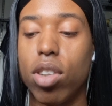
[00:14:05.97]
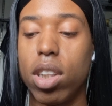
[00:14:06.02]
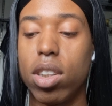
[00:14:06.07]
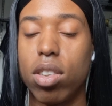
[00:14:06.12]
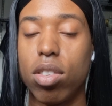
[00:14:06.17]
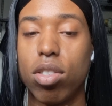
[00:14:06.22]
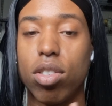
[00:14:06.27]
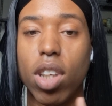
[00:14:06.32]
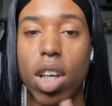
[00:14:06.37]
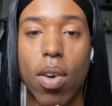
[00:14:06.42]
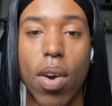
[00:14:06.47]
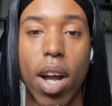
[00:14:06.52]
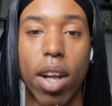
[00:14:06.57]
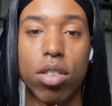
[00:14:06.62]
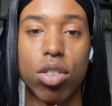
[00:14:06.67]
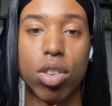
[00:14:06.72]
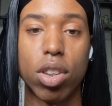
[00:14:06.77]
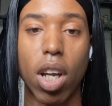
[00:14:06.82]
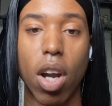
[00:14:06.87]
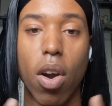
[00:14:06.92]
such as
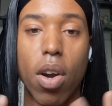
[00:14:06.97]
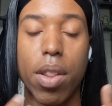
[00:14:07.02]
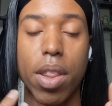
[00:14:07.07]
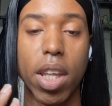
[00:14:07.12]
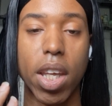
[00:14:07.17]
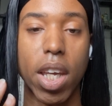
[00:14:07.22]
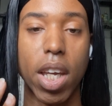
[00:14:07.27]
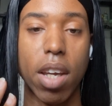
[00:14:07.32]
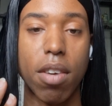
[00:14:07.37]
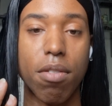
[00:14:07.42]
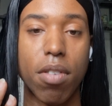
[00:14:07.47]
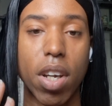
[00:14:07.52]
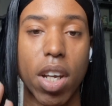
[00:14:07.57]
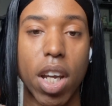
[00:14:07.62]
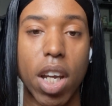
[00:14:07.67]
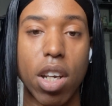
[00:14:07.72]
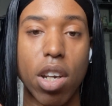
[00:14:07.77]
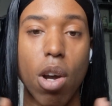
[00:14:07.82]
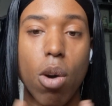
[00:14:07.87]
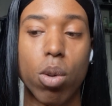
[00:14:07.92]
cigarettes, there are the
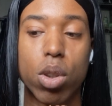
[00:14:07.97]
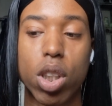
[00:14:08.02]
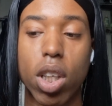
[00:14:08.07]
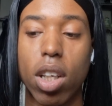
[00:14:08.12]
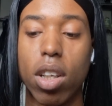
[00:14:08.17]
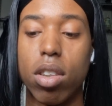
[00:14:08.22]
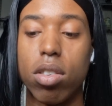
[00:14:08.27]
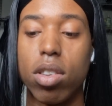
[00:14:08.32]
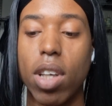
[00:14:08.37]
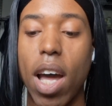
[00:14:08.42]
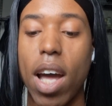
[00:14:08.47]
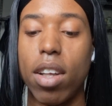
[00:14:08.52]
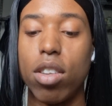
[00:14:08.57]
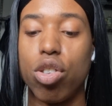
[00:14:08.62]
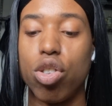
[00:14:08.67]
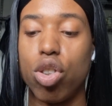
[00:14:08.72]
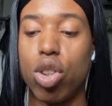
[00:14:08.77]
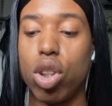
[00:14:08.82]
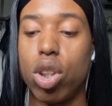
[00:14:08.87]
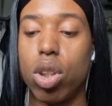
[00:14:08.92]
freaking notions
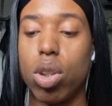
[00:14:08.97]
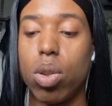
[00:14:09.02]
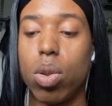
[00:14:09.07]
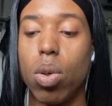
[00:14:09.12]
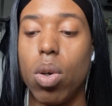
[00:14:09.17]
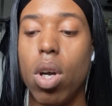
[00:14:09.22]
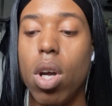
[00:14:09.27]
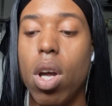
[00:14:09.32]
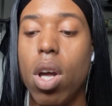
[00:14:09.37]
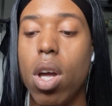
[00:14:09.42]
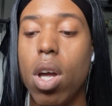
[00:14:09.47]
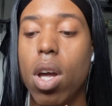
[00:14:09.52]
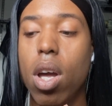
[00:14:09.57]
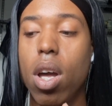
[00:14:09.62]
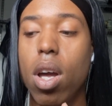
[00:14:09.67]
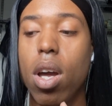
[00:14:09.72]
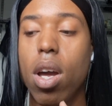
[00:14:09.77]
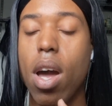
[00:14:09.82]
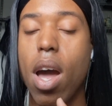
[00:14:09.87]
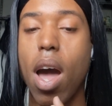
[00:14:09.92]
as to
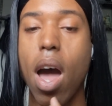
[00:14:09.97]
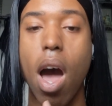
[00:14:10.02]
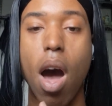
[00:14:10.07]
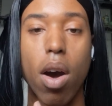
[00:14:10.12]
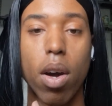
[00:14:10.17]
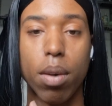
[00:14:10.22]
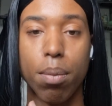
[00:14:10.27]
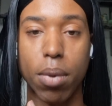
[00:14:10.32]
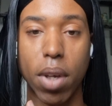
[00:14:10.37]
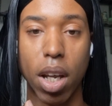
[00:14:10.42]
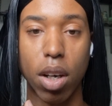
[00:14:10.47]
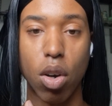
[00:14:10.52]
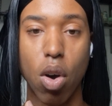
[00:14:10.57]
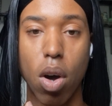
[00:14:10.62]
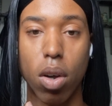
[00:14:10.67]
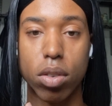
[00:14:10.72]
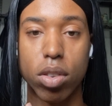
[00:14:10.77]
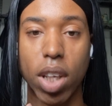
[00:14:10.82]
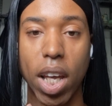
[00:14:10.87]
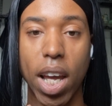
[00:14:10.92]
how it can
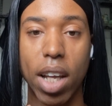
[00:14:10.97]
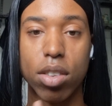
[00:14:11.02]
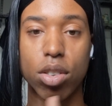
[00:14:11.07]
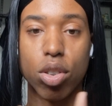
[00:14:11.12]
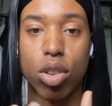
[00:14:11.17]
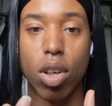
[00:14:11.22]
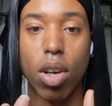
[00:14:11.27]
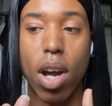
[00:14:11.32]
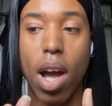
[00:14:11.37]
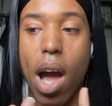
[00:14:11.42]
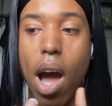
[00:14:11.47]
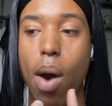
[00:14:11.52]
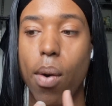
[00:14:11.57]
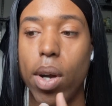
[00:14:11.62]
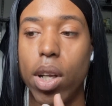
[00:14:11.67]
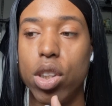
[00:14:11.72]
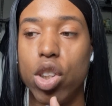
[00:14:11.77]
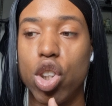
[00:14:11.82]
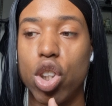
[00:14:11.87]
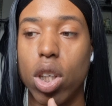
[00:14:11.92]
cause cancer, how
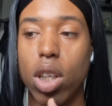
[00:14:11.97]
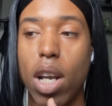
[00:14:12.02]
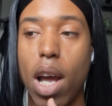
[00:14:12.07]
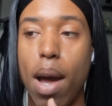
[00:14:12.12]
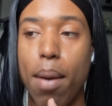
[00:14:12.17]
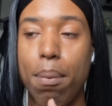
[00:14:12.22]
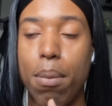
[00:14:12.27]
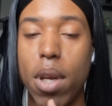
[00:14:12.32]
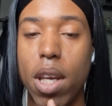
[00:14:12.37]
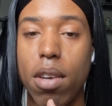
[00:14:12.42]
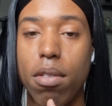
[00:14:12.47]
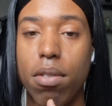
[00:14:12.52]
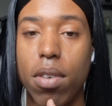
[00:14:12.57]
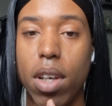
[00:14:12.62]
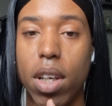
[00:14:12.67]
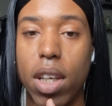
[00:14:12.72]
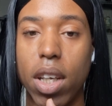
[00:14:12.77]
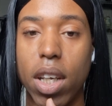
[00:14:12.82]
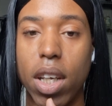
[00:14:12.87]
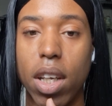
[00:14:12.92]
it should not be
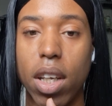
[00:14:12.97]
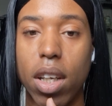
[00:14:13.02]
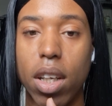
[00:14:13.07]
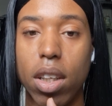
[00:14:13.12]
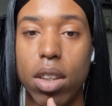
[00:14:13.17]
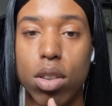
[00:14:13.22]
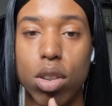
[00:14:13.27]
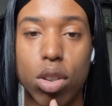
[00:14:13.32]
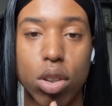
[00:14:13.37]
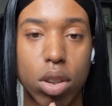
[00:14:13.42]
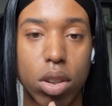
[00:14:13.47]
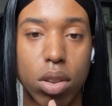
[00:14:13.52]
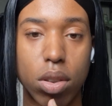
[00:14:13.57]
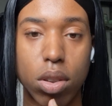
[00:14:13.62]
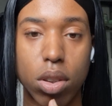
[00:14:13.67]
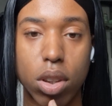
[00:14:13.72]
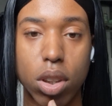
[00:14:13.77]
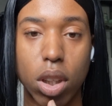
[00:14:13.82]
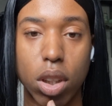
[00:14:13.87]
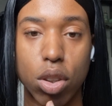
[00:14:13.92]
freaking
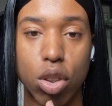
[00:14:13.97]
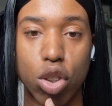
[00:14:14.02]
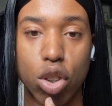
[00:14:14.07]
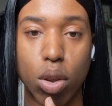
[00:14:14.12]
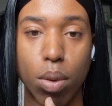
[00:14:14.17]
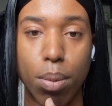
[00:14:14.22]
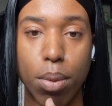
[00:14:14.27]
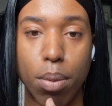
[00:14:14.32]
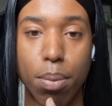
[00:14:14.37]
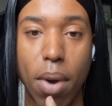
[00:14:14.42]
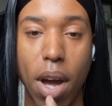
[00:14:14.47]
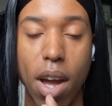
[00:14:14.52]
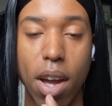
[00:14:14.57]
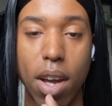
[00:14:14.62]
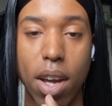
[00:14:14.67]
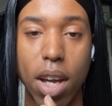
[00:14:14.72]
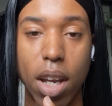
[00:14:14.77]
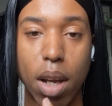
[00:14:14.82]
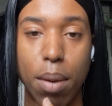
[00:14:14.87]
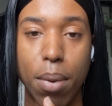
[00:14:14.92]
consumed
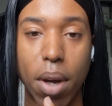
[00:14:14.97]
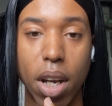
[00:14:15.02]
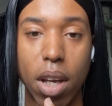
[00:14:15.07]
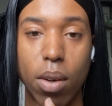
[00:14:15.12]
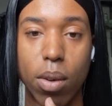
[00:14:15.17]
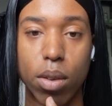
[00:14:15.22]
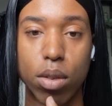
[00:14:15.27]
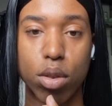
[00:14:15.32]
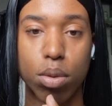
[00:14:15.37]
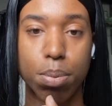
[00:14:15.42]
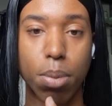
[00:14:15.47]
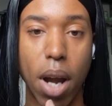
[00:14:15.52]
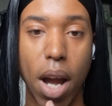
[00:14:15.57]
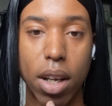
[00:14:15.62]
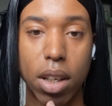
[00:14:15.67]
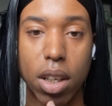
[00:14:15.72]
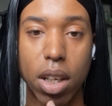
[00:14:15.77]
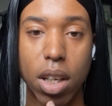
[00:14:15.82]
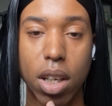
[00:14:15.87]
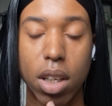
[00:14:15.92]
by anybody who's
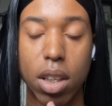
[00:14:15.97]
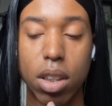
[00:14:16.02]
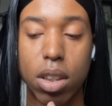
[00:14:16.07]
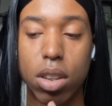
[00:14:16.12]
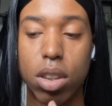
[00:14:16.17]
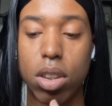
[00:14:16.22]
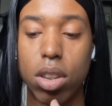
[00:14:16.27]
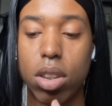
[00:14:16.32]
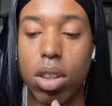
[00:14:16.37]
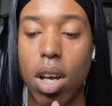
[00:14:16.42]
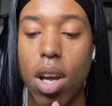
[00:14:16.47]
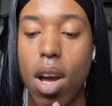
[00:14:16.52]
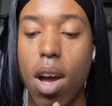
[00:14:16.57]
pregnant.